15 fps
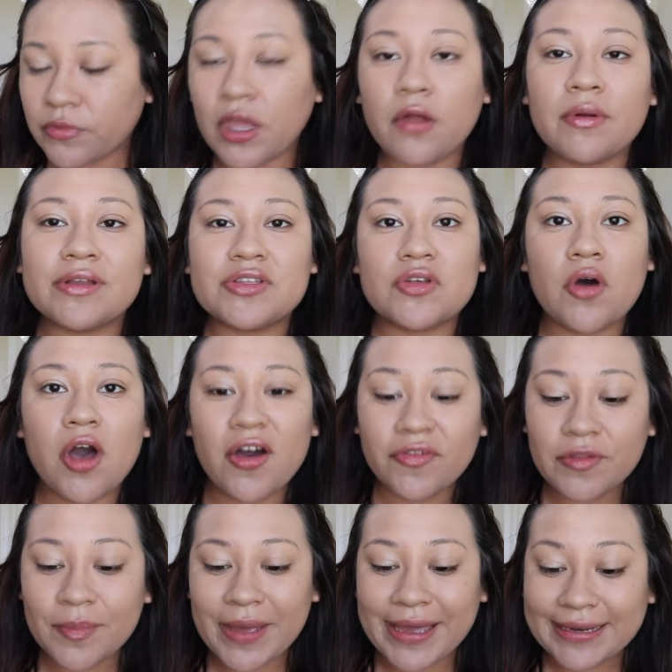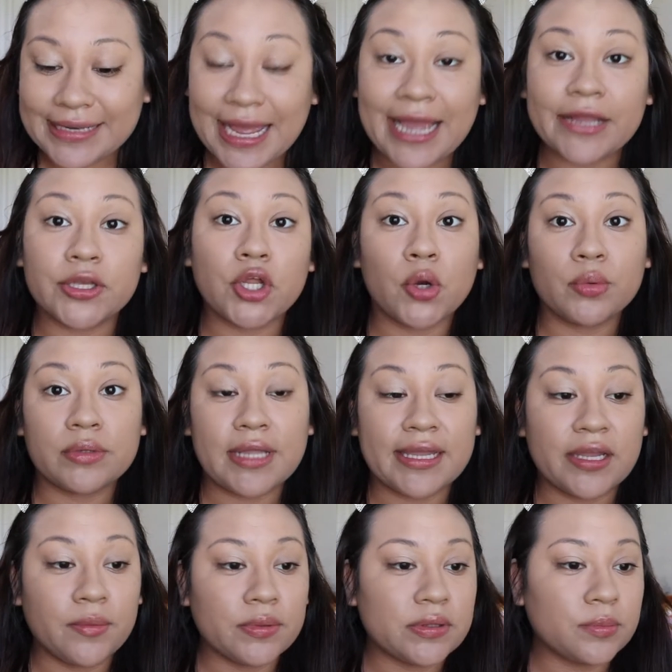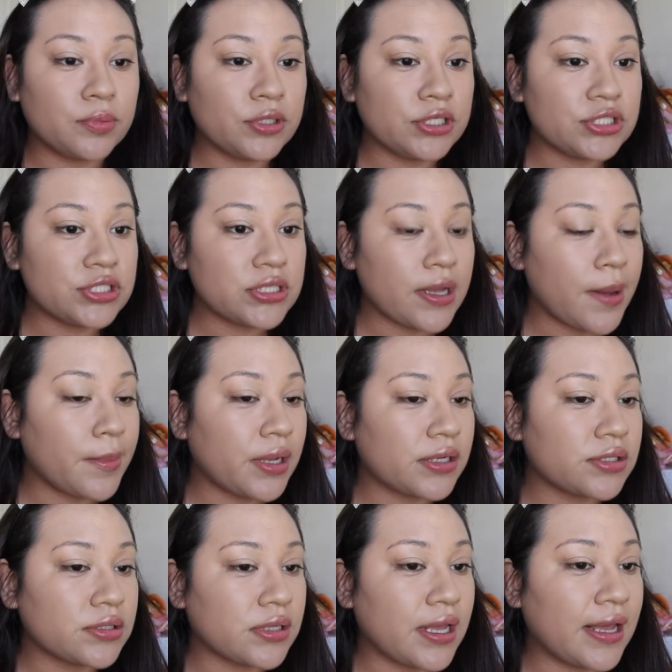Alright, so off the bat, I don't like it with the brush. I'm not sure.